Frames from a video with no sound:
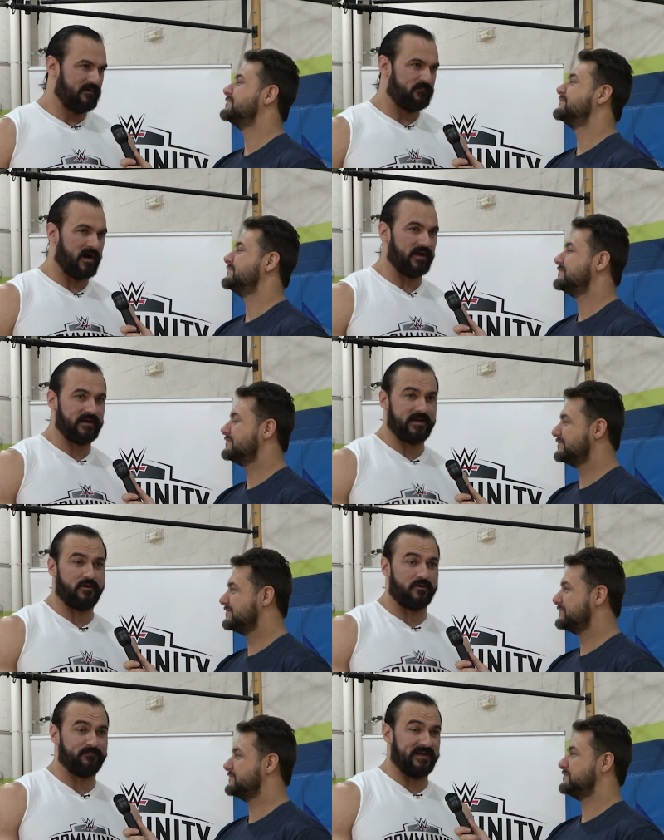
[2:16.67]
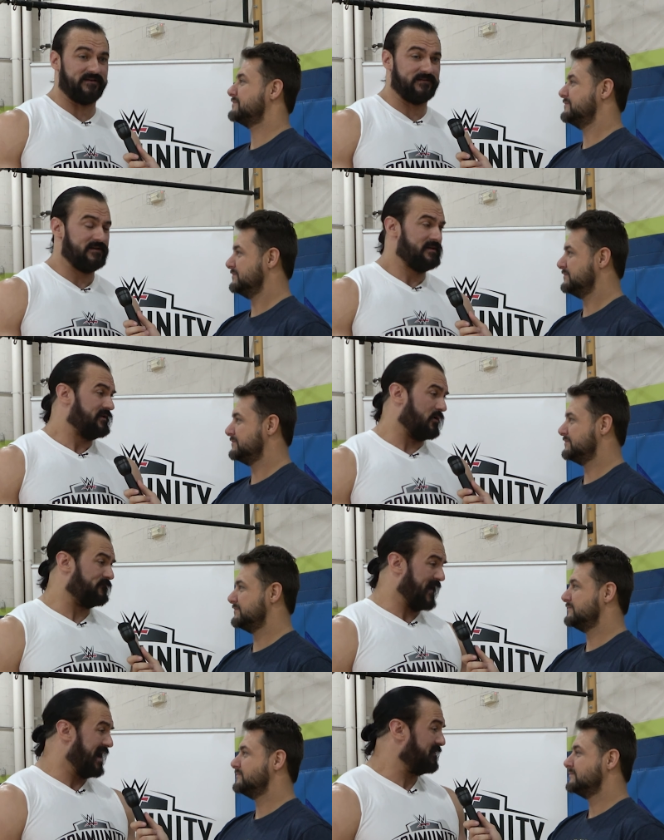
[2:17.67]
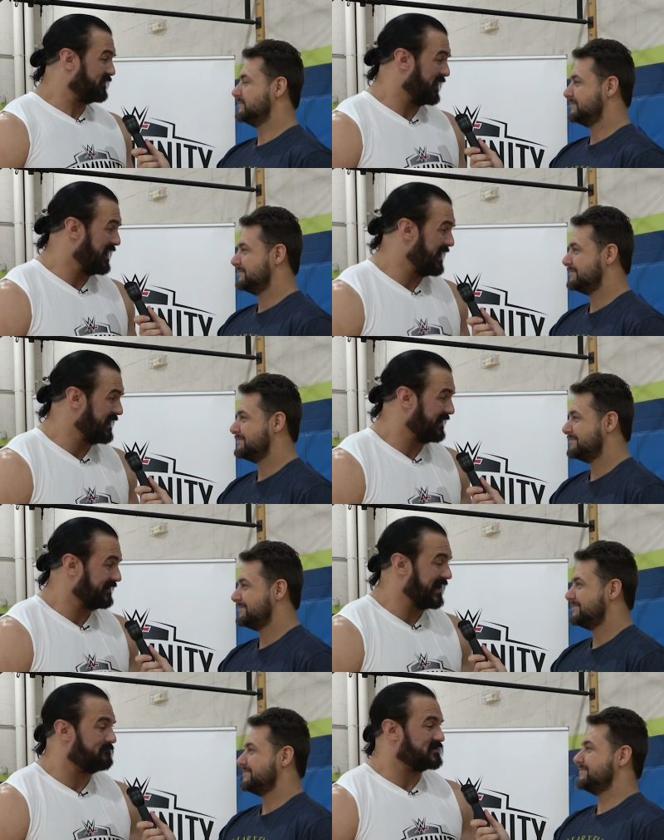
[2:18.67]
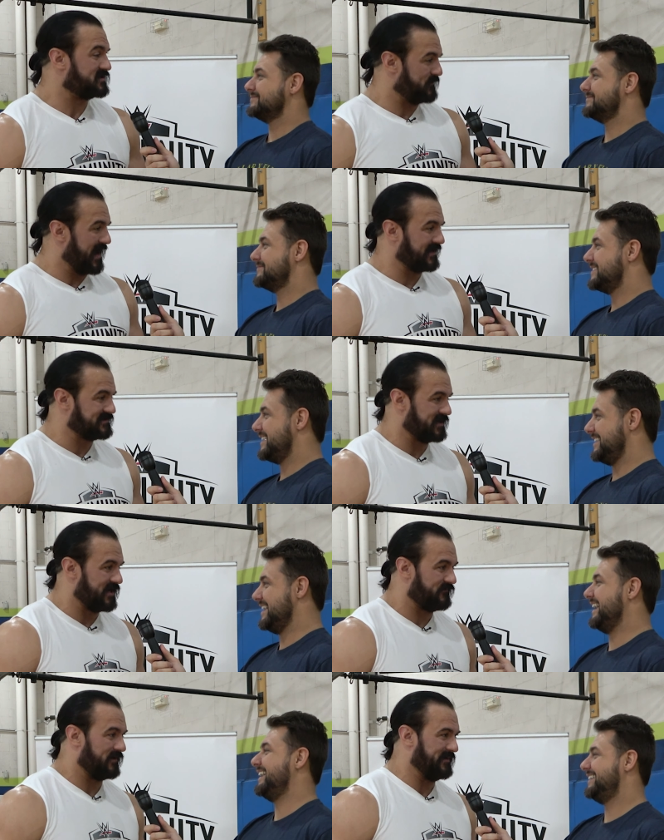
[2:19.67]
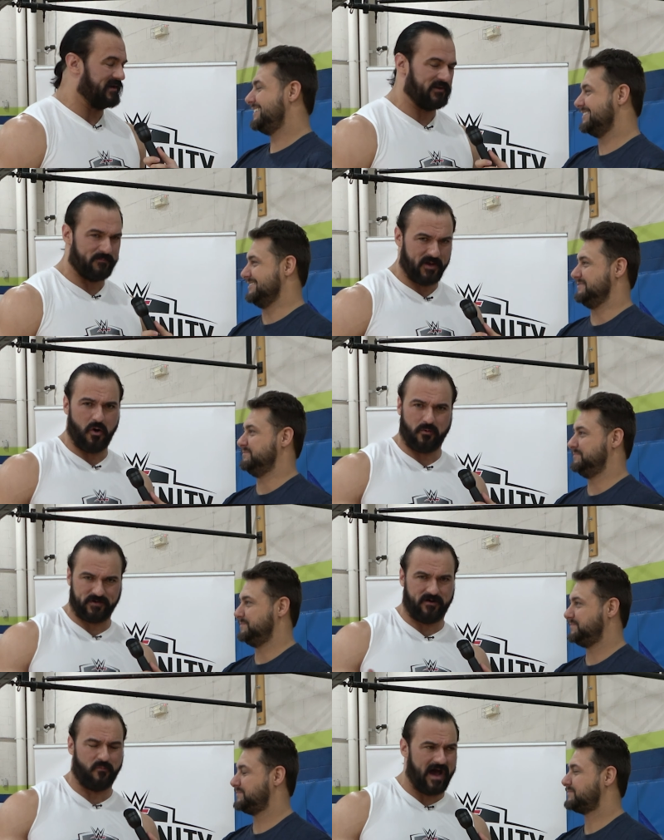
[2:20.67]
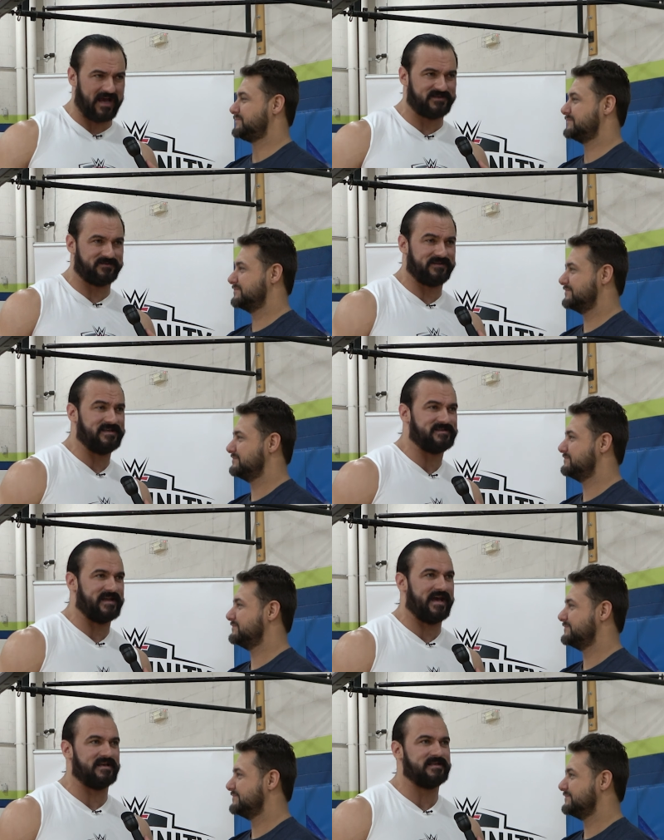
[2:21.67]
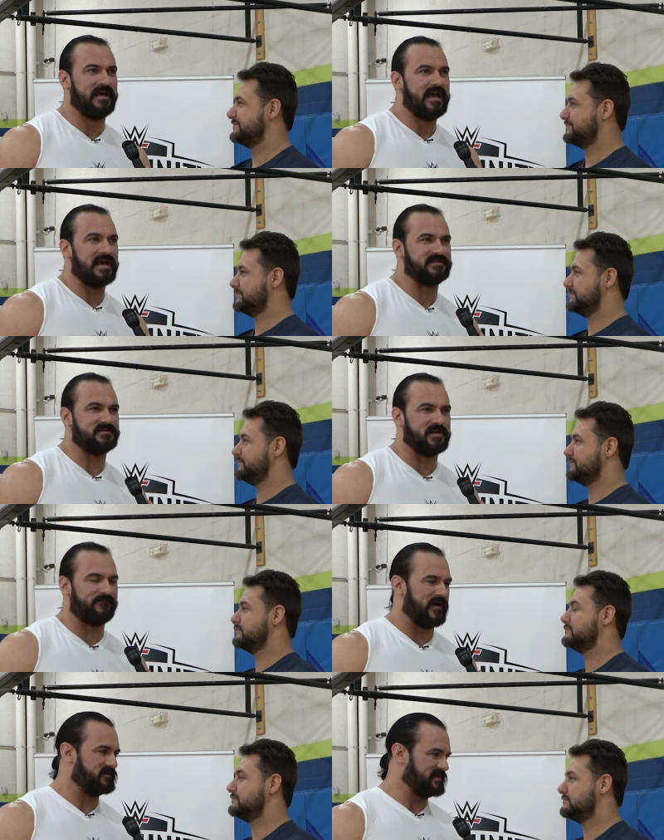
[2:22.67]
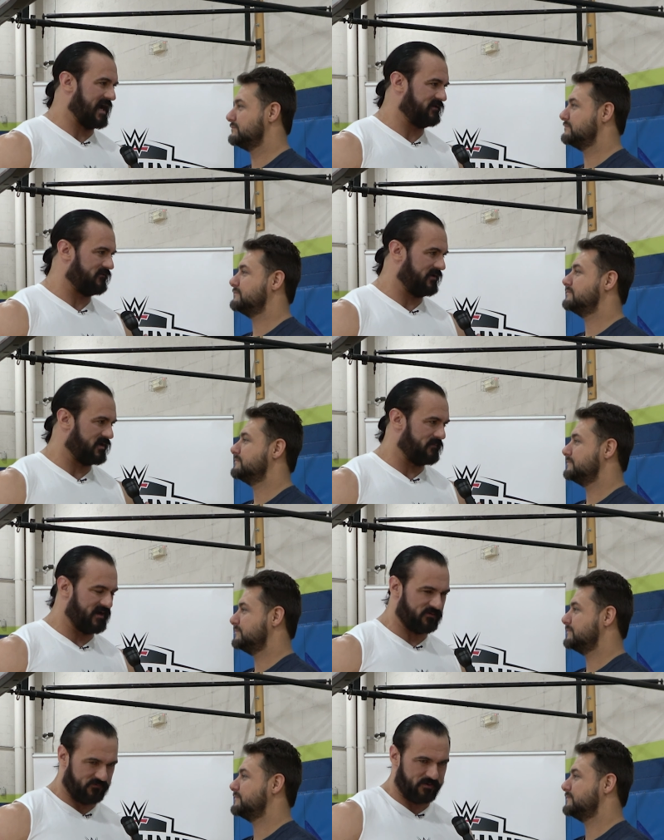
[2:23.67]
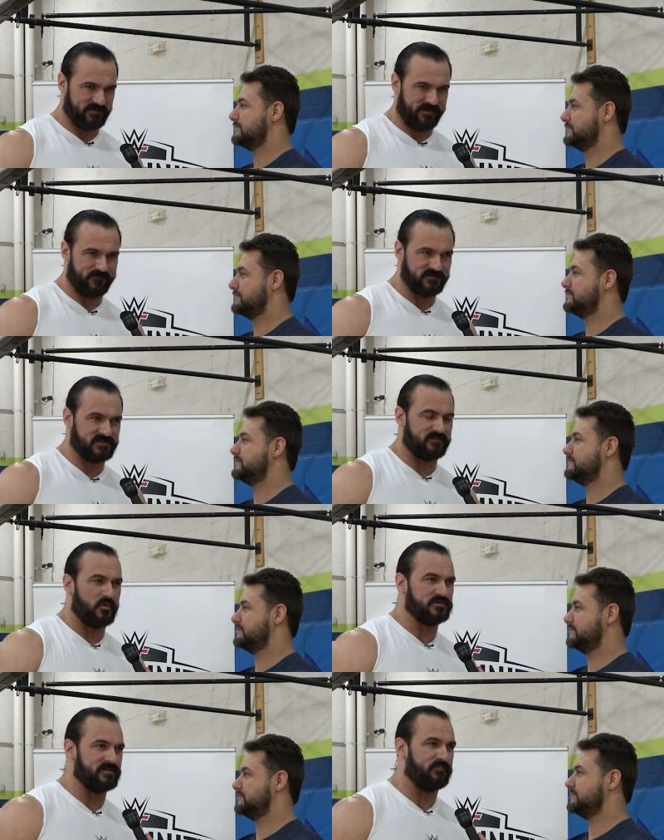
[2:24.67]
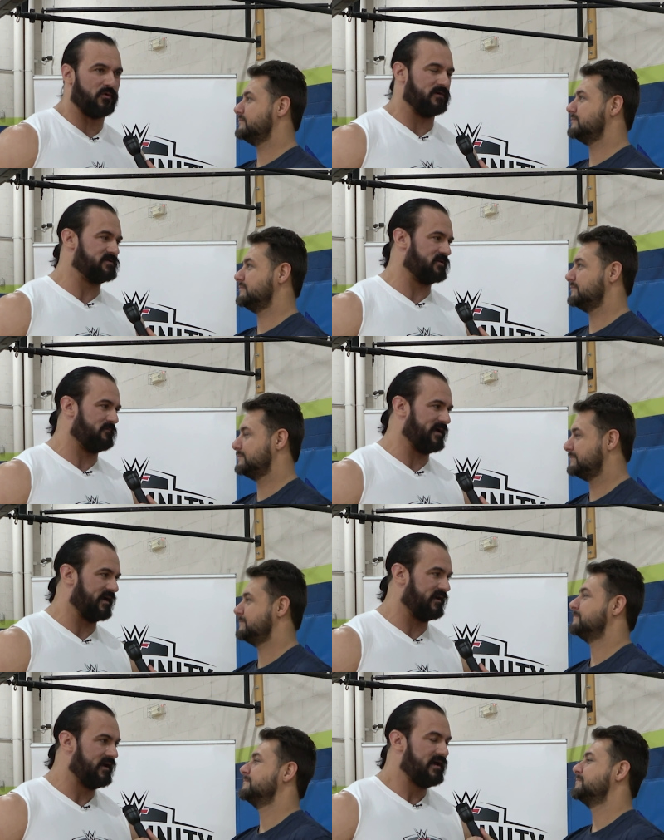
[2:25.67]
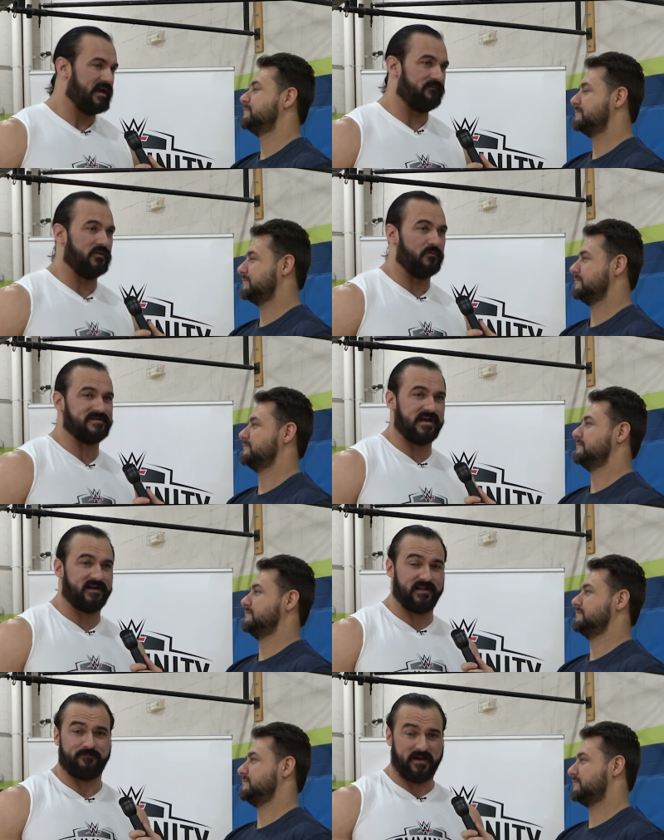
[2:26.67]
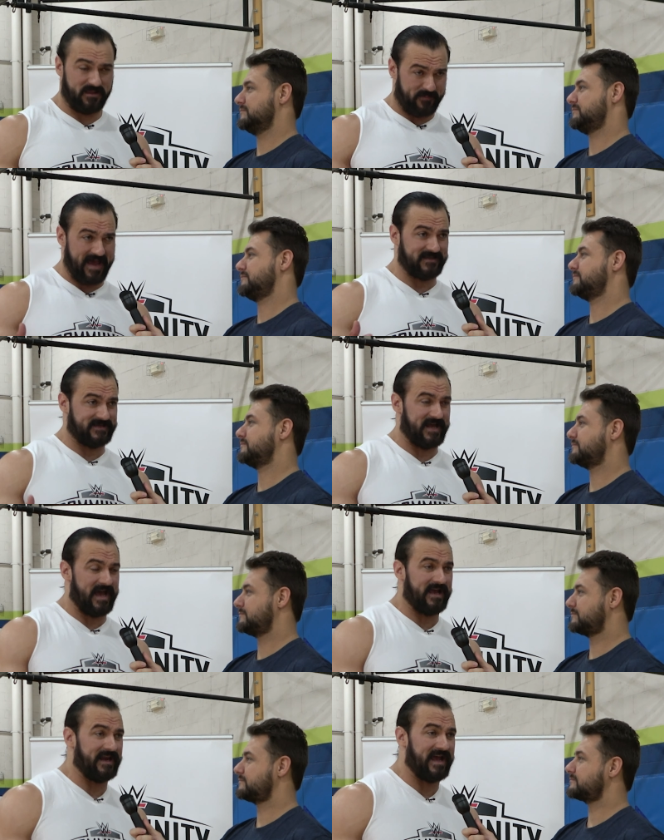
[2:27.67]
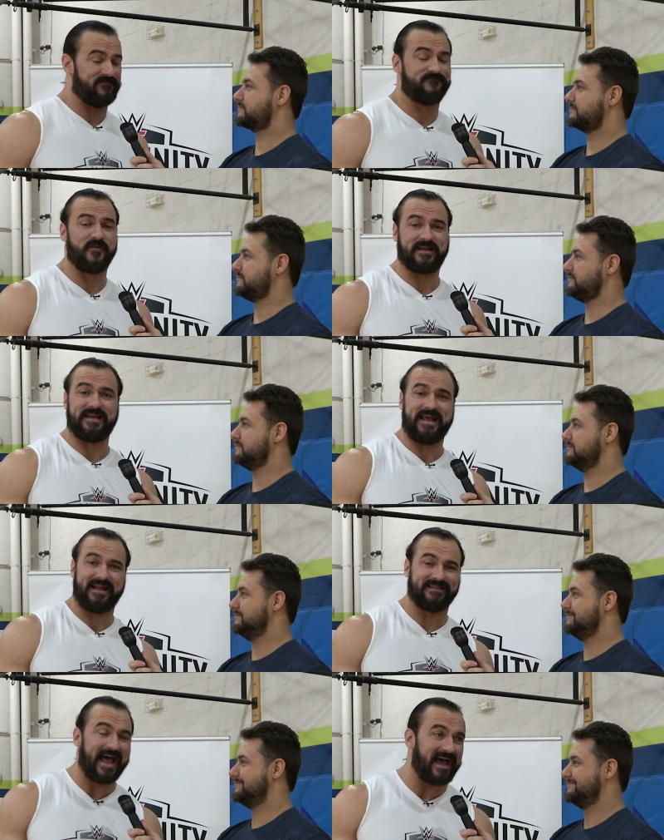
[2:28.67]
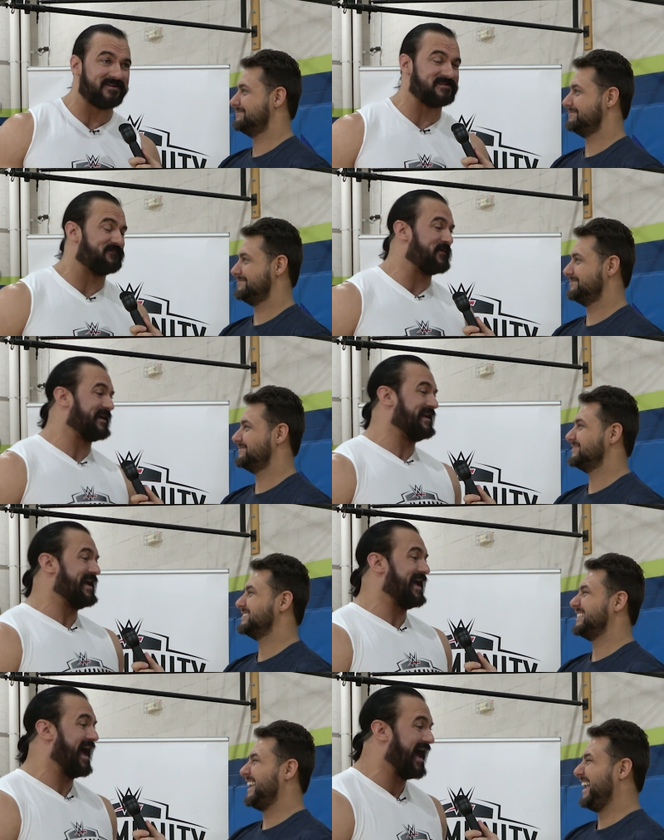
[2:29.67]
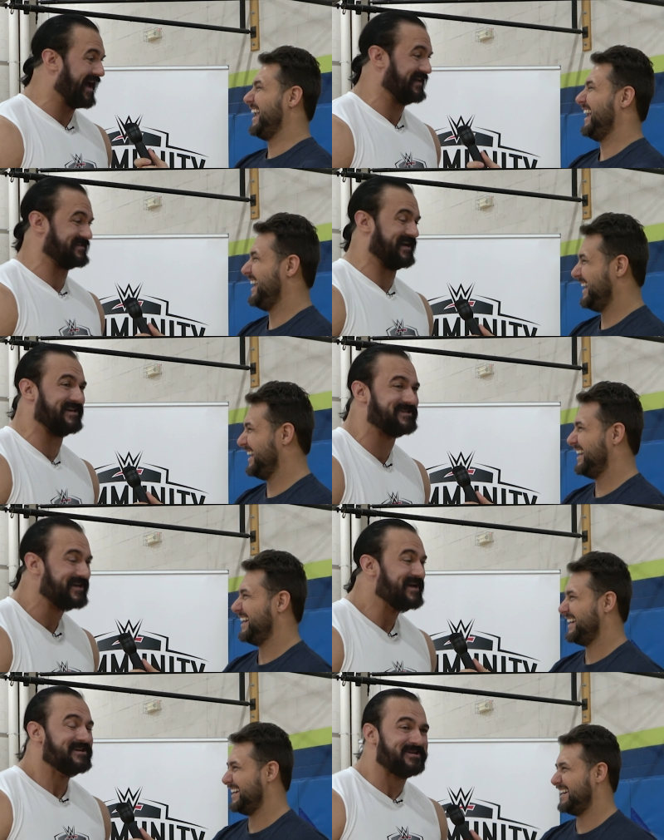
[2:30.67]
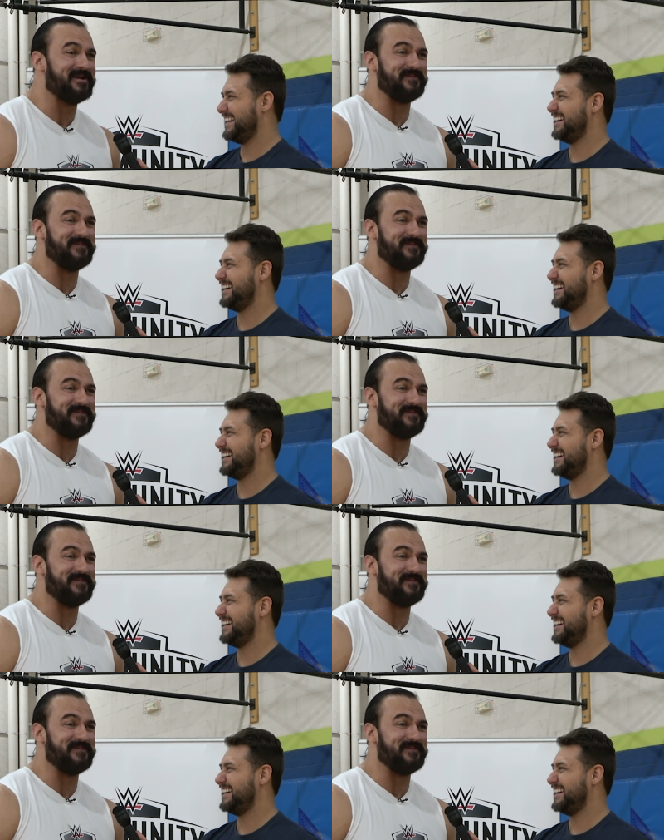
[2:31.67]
Speaker 1: But you know, being the whole fired thing and getting perspective and being a little bit older and wiser these days, it's the stuff outside the ring where you make the real difference is the most important to me. And even though we technically have money in the bank tonight, and I freaking hate ladders, I freaking hate heights, and I sh- should